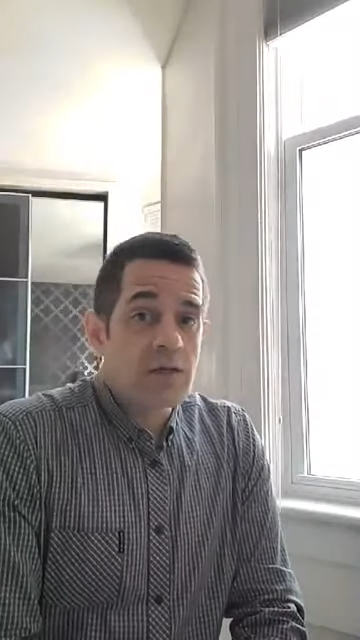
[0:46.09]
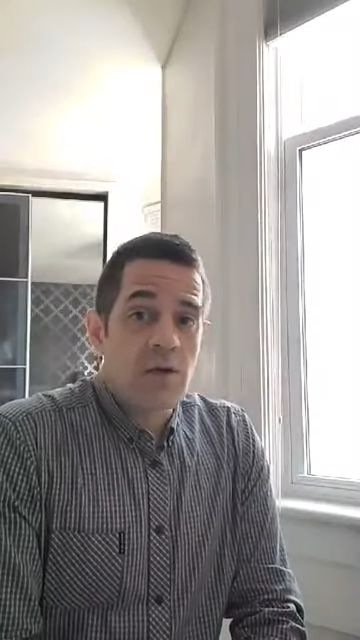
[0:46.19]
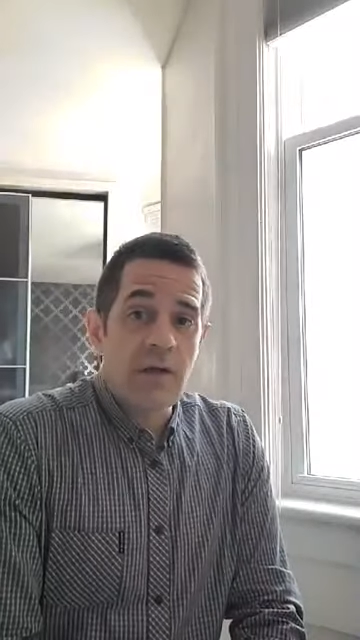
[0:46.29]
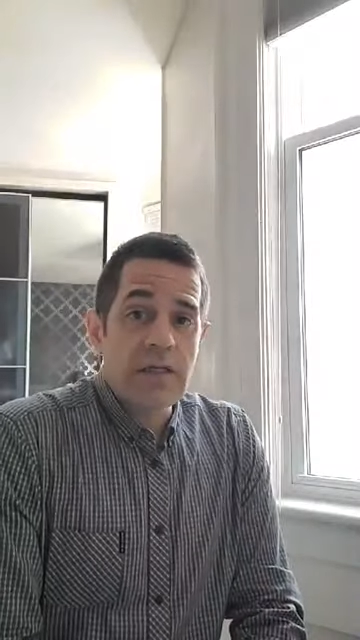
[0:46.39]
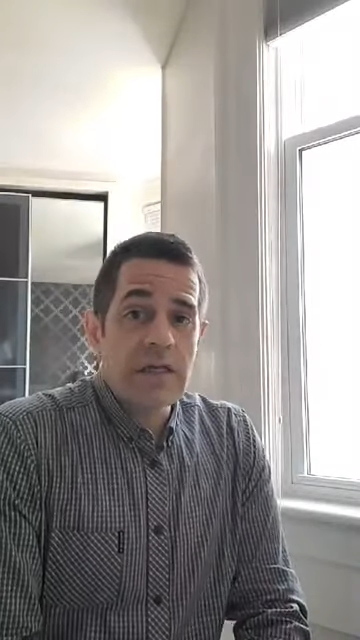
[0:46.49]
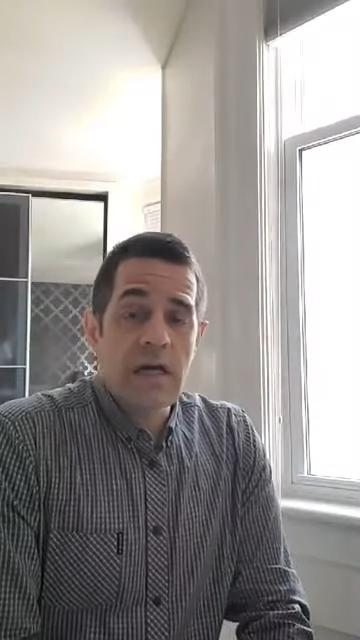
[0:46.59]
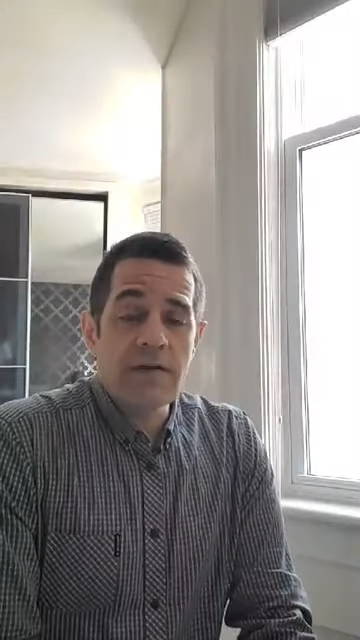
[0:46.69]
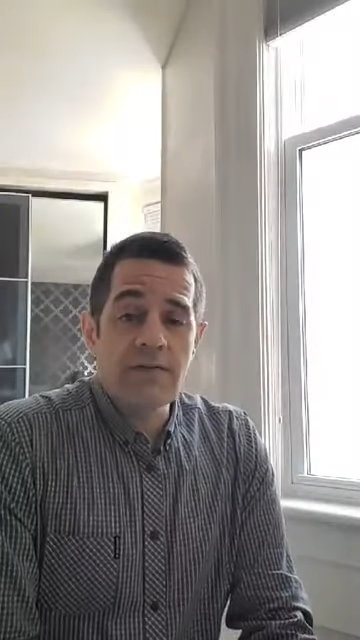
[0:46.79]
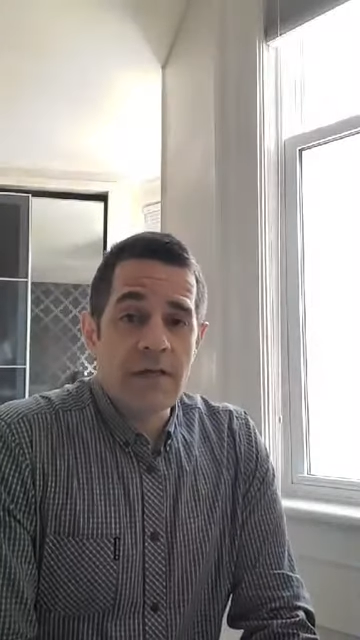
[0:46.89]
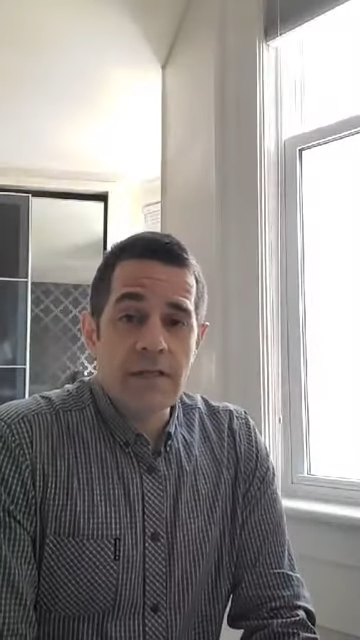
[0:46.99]
No, I did not
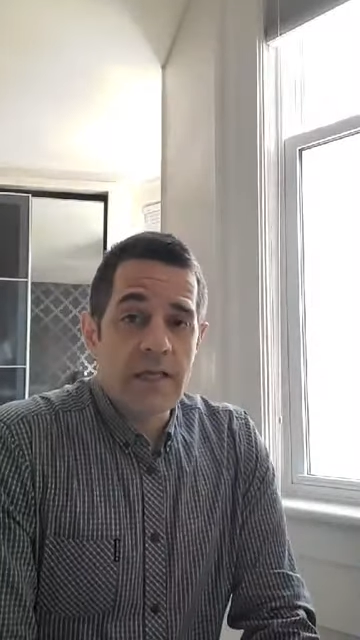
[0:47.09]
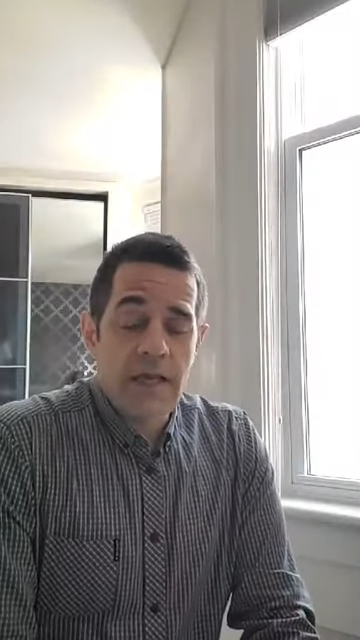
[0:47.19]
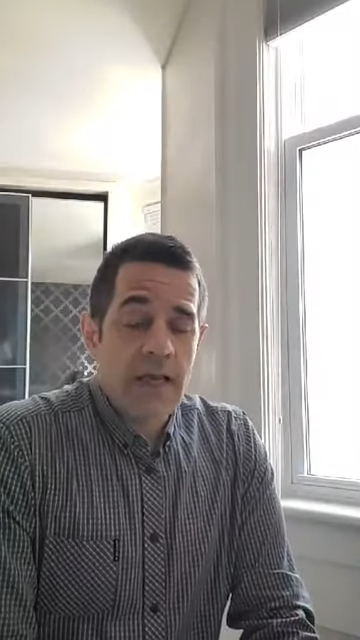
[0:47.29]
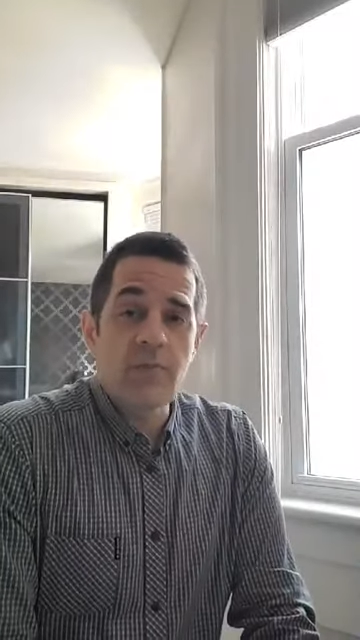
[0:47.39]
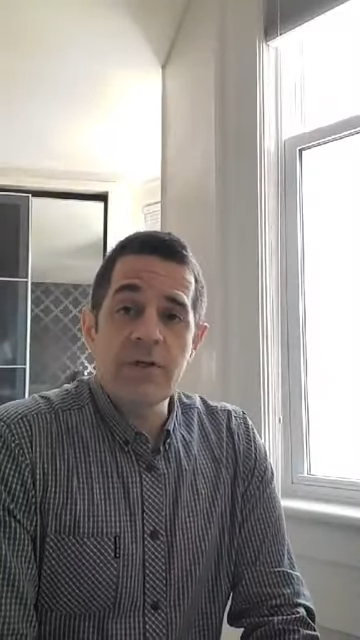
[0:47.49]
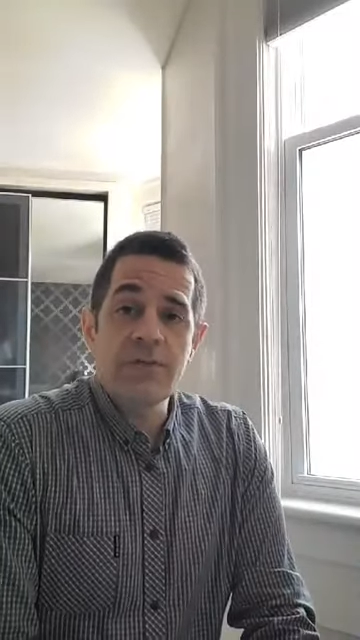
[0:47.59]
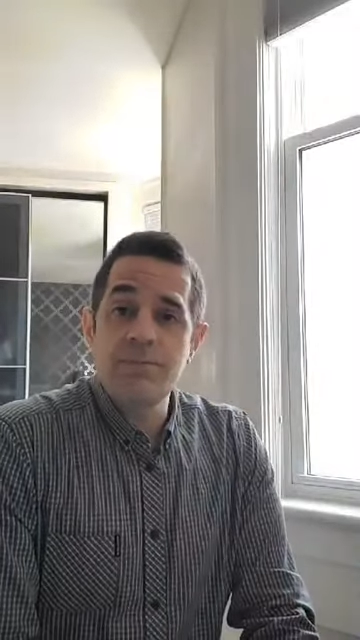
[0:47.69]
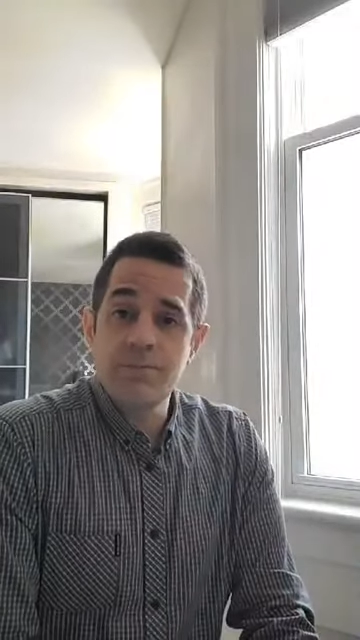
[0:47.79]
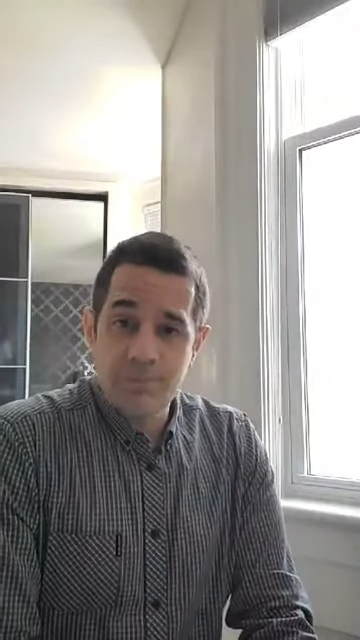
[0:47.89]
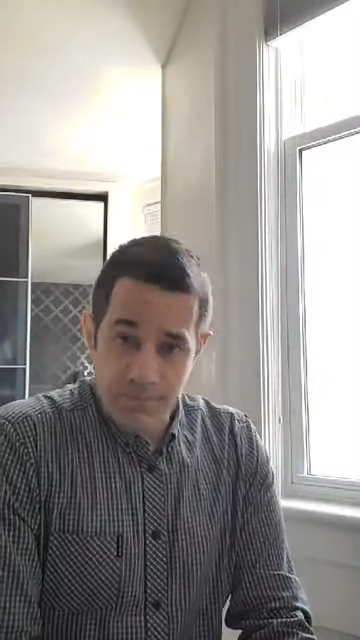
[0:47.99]
invent that name, which
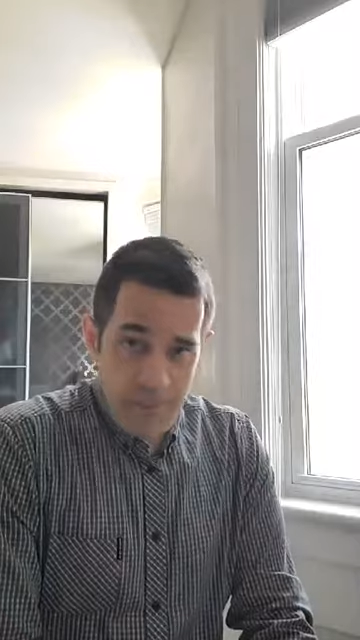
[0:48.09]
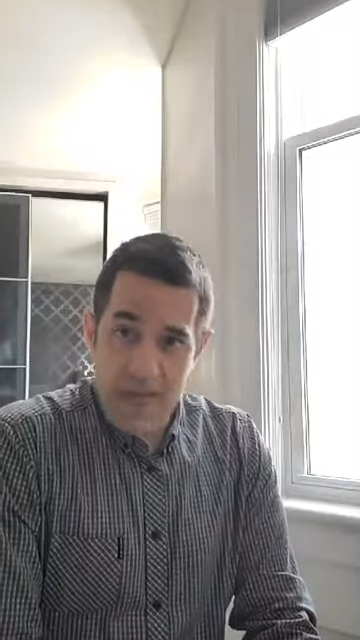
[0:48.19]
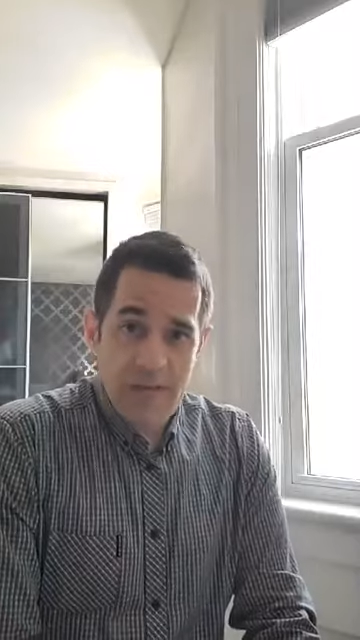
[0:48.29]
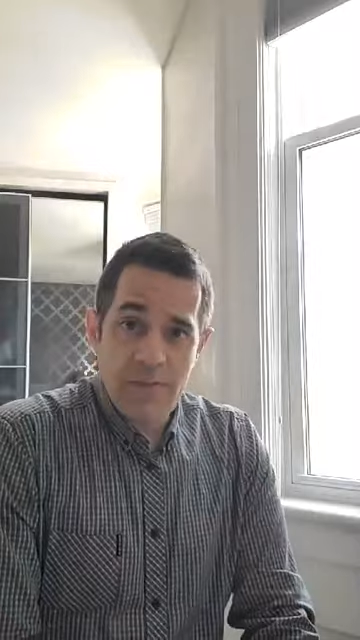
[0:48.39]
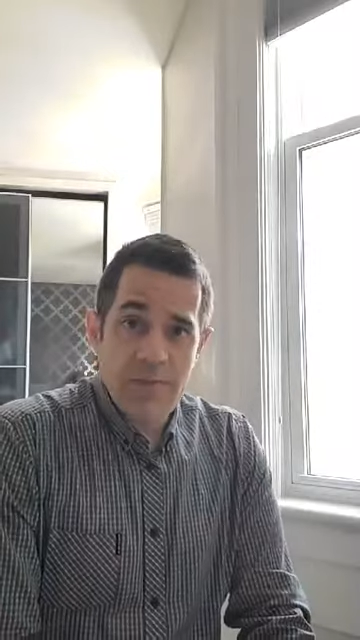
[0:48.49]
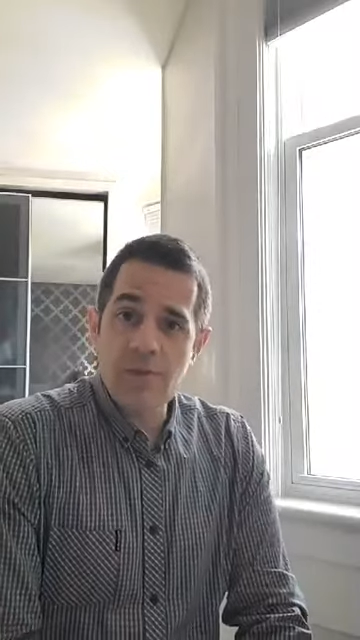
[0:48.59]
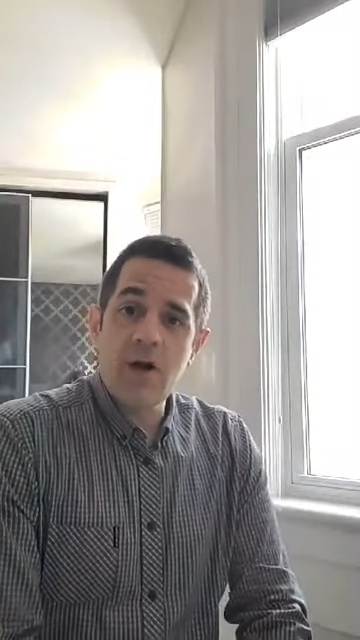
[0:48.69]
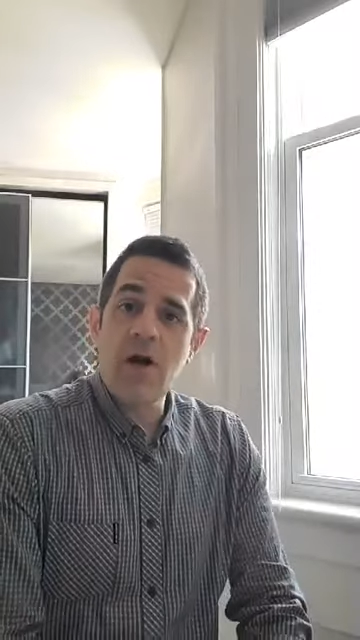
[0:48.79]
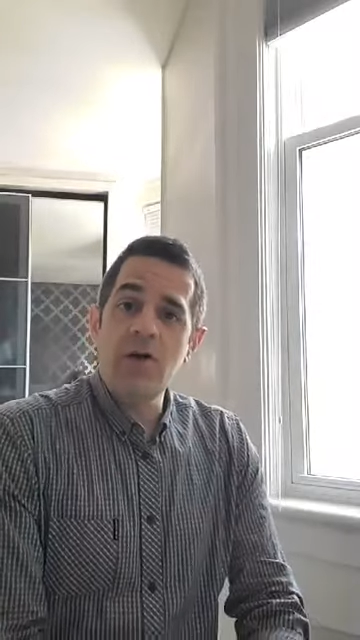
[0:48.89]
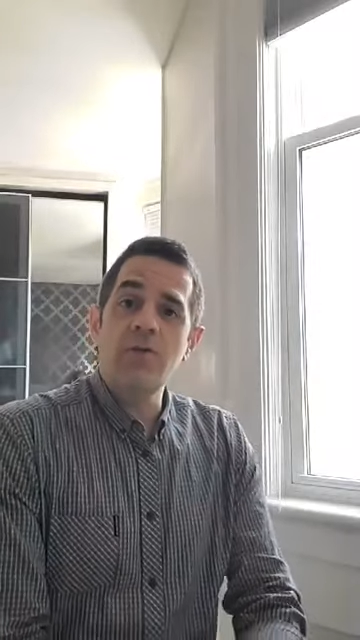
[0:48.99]
many people
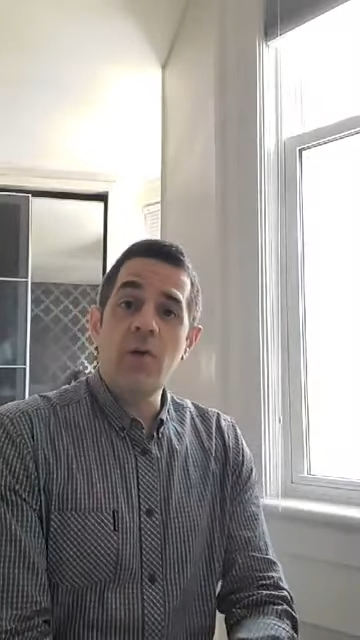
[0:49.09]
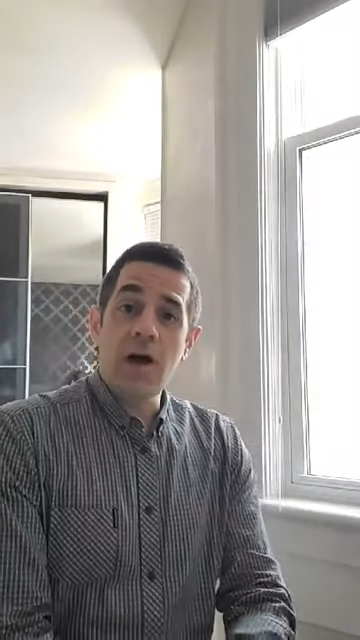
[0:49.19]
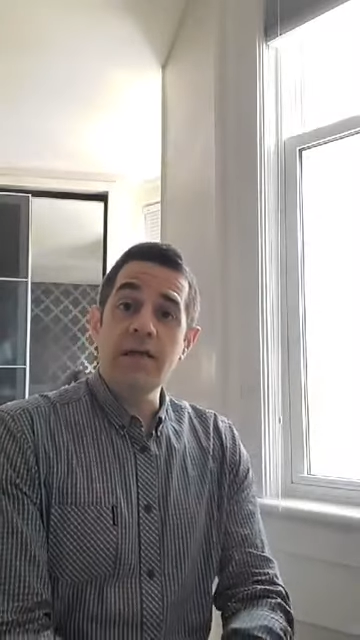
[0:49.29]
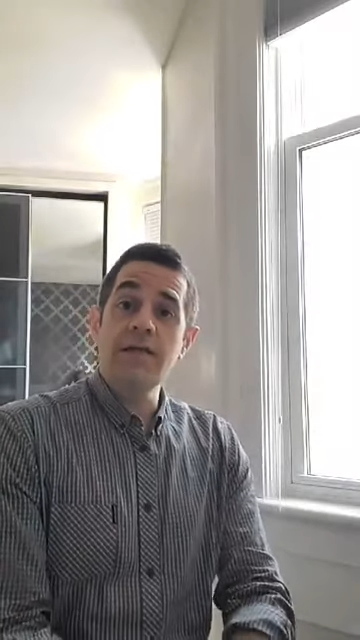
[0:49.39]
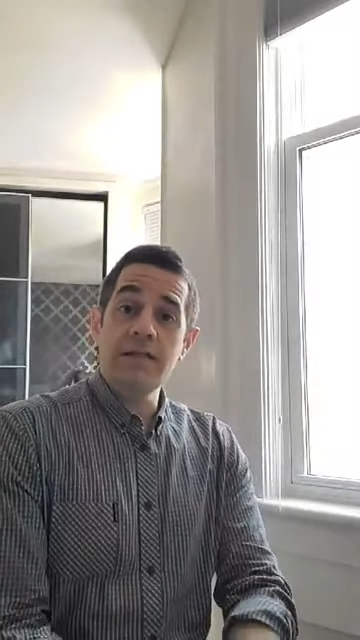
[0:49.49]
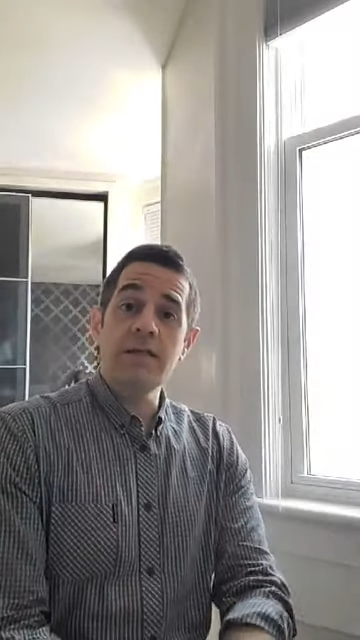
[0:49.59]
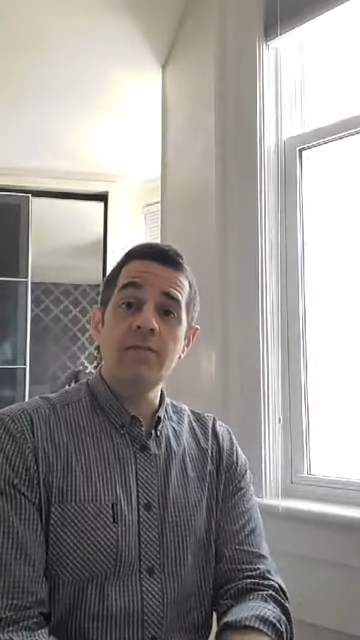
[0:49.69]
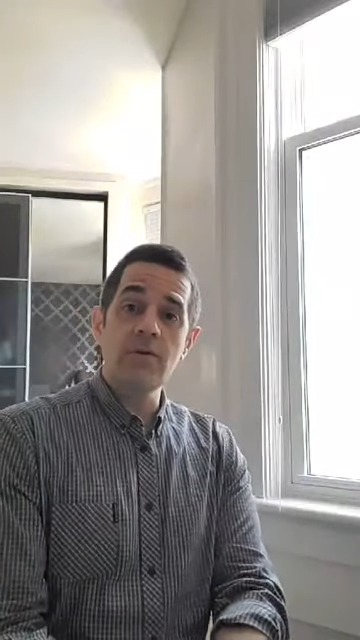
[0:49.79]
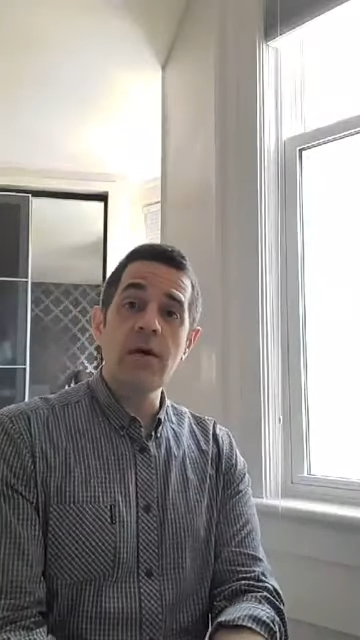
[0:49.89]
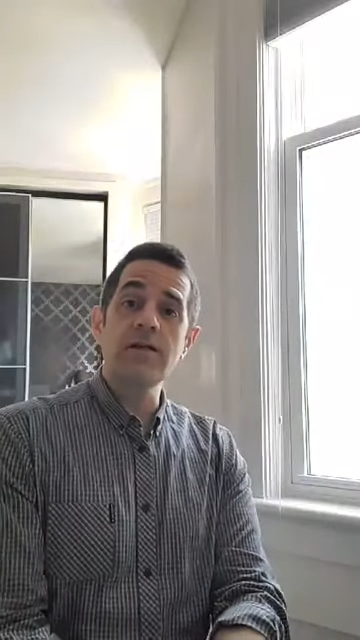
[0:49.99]
call the
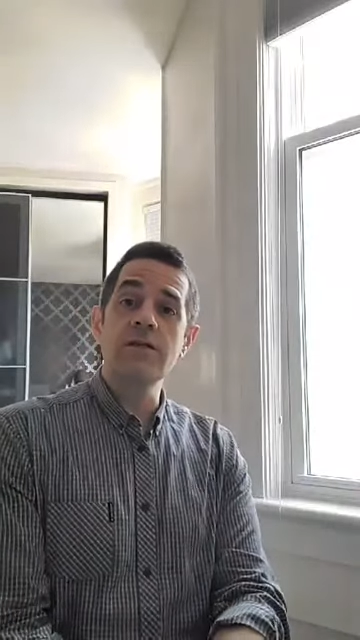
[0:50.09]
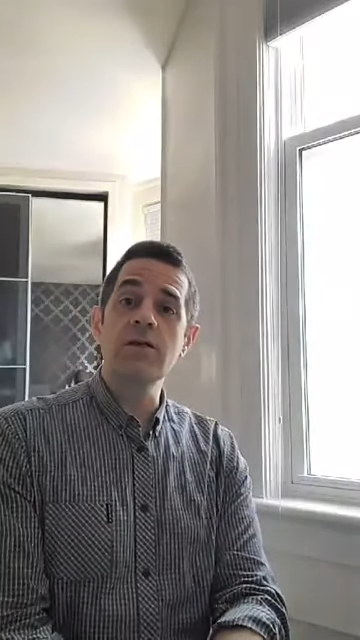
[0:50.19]
YTWLs.